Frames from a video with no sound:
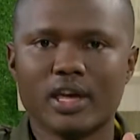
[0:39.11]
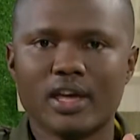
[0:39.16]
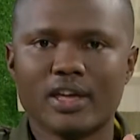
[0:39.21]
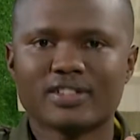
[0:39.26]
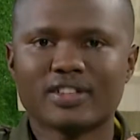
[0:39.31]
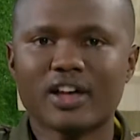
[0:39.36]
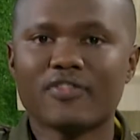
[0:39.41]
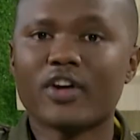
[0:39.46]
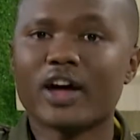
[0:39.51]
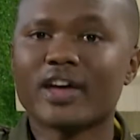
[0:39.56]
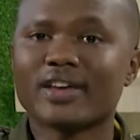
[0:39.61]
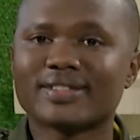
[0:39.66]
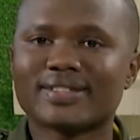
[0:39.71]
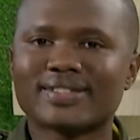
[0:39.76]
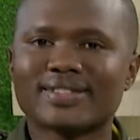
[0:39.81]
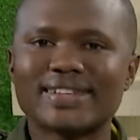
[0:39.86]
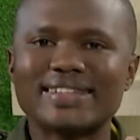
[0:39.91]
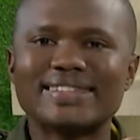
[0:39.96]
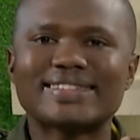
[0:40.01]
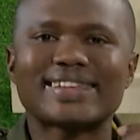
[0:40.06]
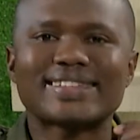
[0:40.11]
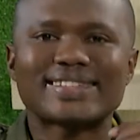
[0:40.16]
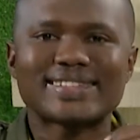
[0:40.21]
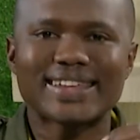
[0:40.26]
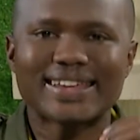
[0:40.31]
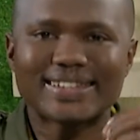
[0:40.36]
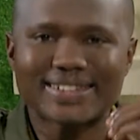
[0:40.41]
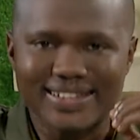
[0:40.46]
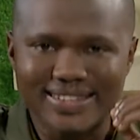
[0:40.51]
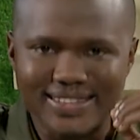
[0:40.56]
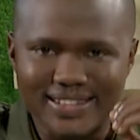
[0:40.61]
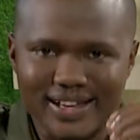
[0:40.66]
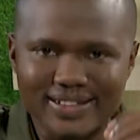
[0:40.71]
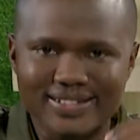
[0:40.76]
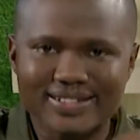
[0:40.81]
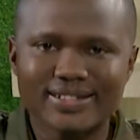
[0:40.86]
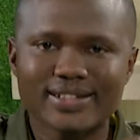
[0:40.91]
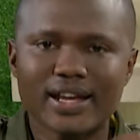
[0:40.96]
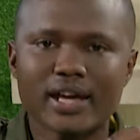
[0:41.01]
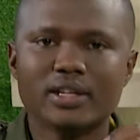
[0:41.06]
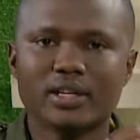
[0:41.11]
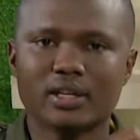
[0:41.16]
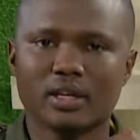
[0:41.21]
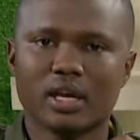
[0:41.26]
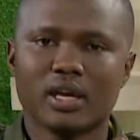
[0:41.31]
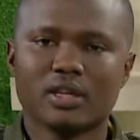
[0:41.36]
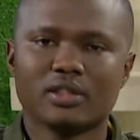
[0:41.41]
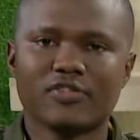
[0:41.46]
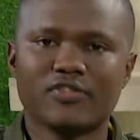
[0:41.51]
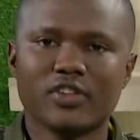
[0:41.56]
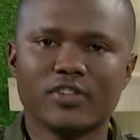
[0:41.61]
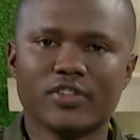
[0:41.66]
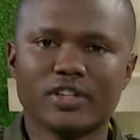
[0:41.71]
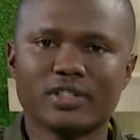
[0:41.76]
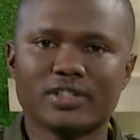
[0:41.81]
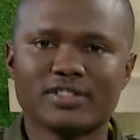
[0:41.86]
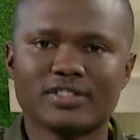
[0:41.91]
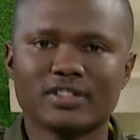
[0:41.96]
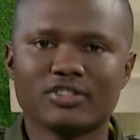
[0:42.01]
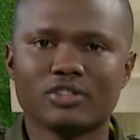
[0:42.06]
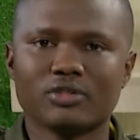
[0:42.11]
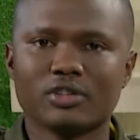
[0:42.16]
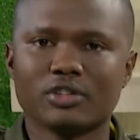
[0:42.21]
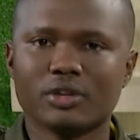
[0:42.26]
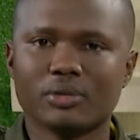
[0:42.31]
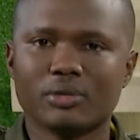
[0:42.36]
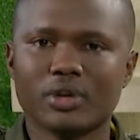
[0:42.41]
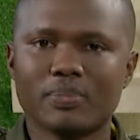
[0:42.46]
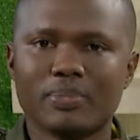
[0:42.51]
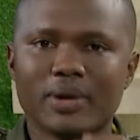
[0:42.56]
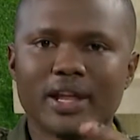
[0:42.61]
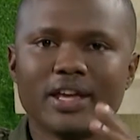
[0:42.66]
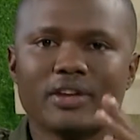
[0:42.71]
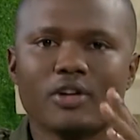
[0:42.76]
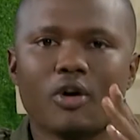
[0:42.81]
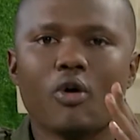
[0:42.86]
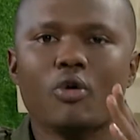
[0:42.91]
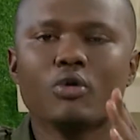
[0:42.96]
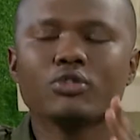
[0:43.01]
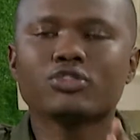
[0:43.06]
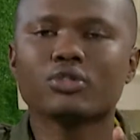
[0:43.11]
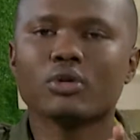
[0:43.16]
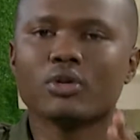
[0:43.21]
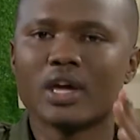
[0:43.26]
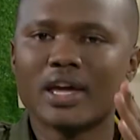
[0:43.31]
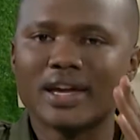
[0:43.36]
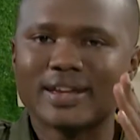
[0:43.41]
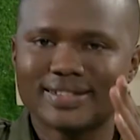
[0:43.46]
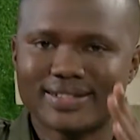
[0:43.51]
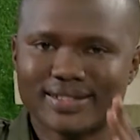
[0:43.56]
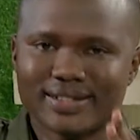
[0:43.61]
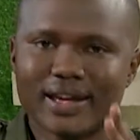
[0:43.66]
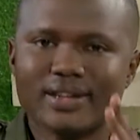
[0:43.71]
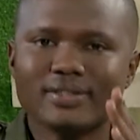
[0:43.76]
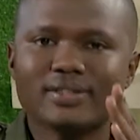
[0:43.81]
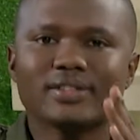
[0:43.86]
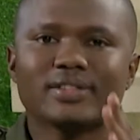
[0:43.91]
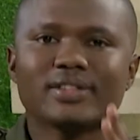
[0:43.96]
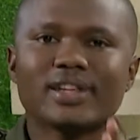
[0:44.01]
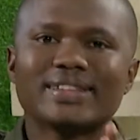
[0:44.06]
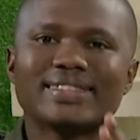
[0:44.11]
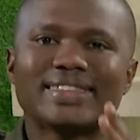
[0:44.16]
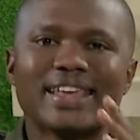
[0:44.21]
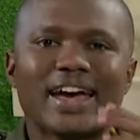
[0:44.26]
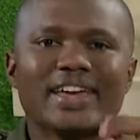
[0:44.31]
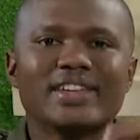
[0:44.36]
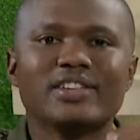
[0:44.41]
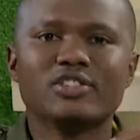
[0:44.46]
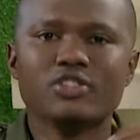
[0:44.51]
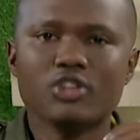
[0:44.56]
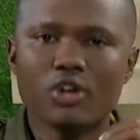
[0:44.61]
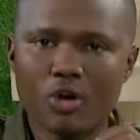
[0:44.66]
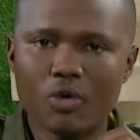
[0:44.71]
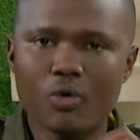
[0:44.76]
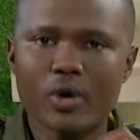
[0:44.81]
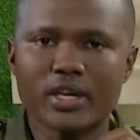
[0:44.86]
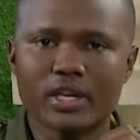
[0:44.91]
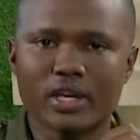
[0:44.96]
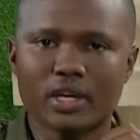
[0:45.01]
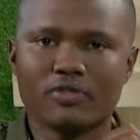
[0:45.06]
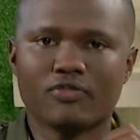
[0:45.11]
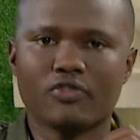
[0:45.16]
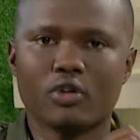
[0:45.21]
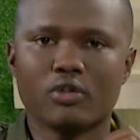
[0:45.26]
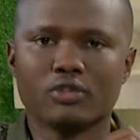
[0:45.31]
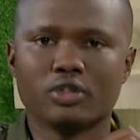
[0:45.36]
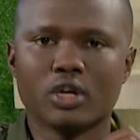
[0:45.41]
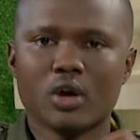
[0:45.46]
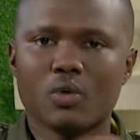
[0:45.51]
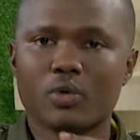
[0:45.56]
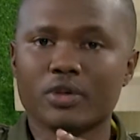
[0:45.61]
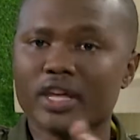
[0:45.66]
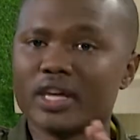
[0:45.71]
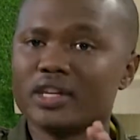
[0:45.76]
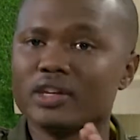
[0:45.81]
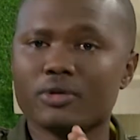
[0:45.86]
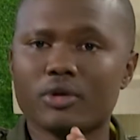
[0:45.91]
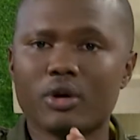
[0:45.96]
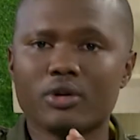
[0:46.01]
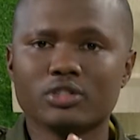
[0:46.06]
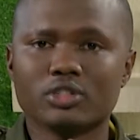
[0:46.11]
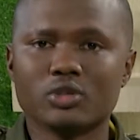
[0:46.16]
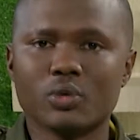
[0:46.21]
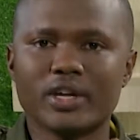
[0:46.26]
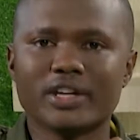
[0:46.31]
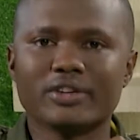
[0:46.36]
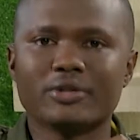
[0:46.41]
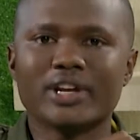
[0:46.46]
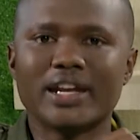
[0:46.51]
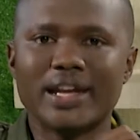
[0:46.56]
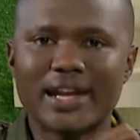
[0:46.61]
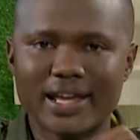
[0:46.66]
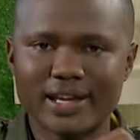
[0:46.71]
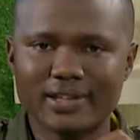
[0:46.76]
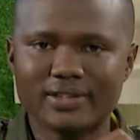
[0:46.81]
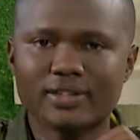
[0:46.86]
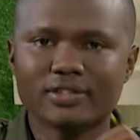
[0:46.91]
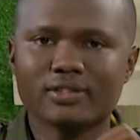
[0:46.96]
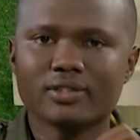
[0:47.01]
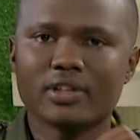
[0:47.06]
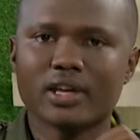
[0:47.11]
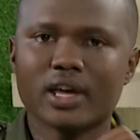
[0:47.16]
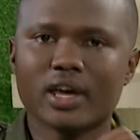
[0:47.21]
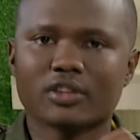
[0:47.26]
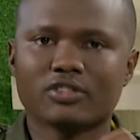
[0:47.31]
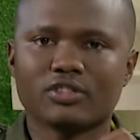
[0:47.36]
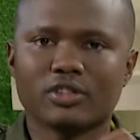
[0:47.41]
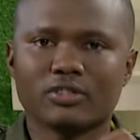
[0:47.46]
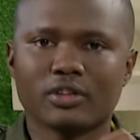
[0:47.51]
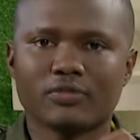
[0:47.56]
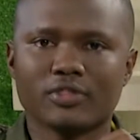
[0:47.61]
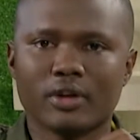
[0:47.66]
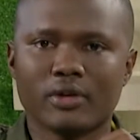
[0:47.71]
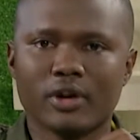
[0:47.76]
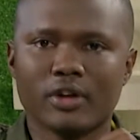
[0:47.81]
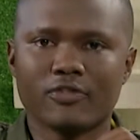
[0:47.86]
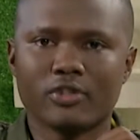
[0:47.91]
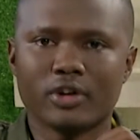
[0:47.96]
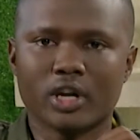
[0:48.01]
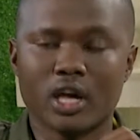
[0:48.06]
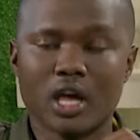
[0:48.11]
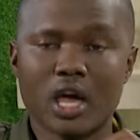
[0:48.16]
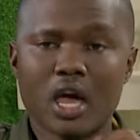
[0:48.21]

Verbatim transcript: SAFA has since said they are studying the FIFA decision on the replay and also stated that they are in no way involved with any wrongdoing related to the actions of the referee.